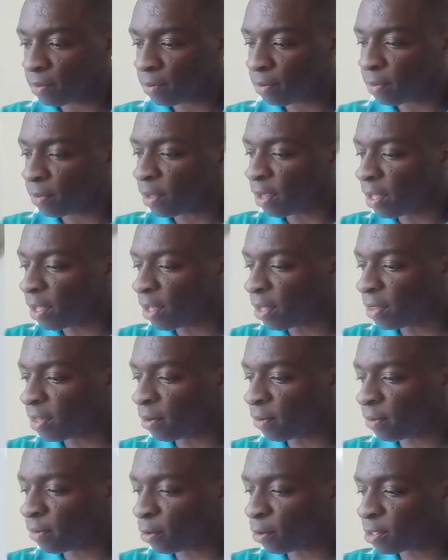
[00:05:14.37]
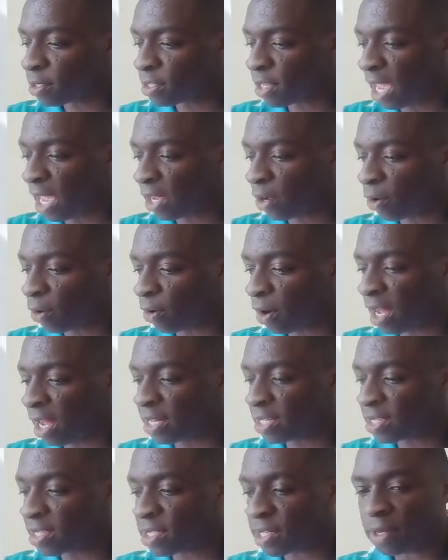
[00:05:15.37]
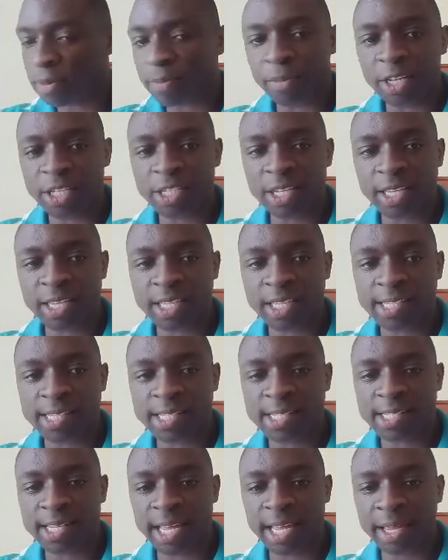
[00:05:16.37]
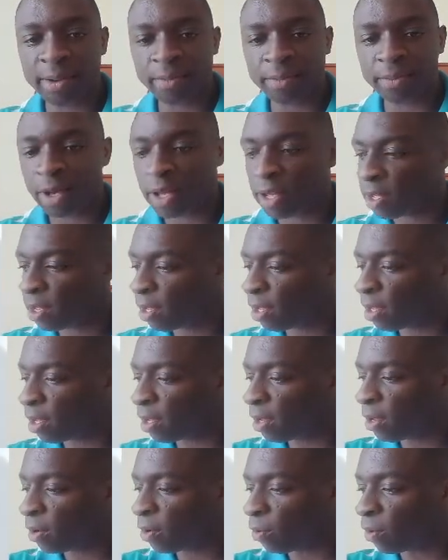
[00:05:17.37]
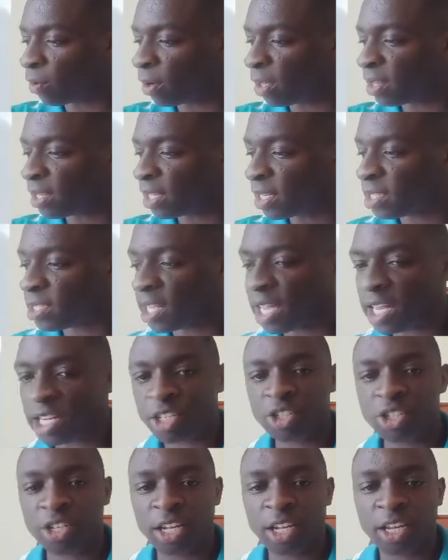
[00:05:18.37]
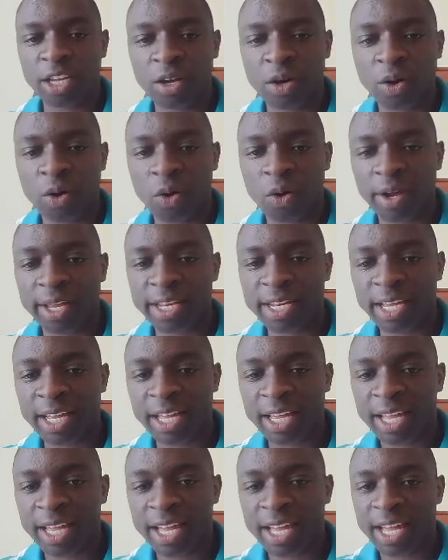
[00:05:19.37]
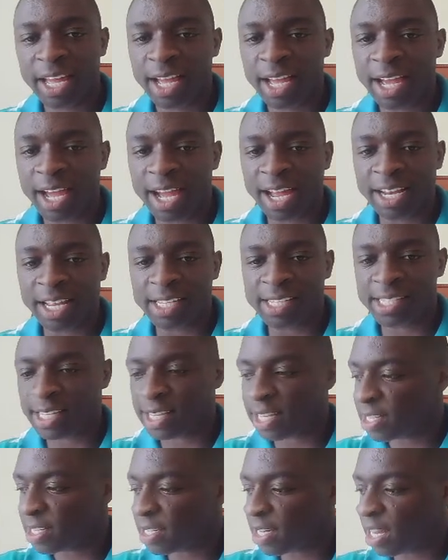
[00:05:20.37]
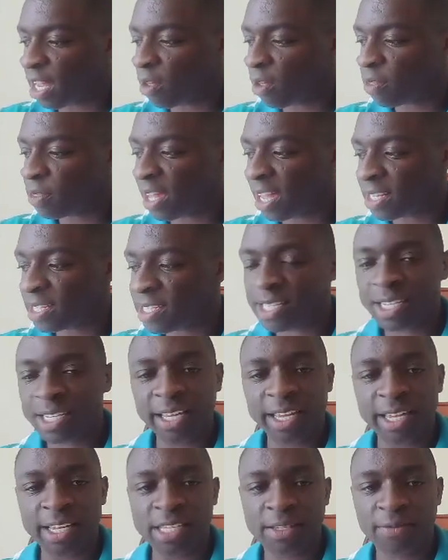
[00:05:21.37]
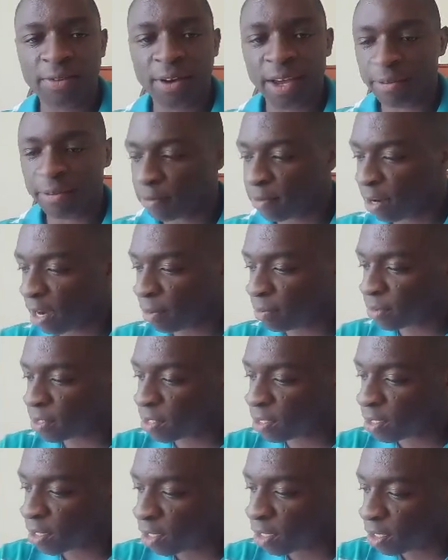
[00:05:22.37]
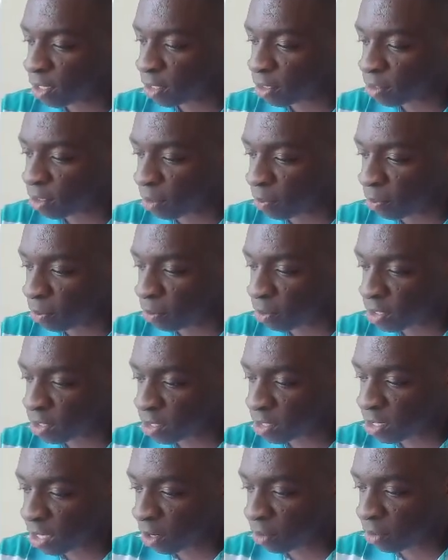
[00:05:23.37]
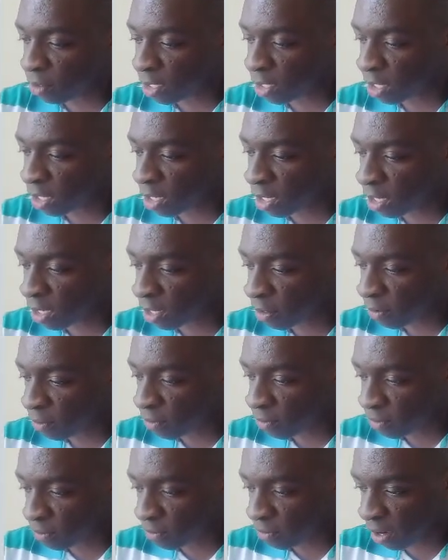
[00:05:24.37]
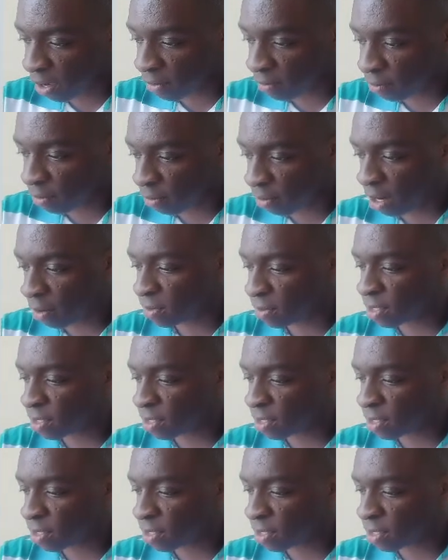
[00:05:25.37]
Then of course I go and measure the same with the 10 shilling coin, and I see that now that is 5 grams. So I put it down here, 5 grams.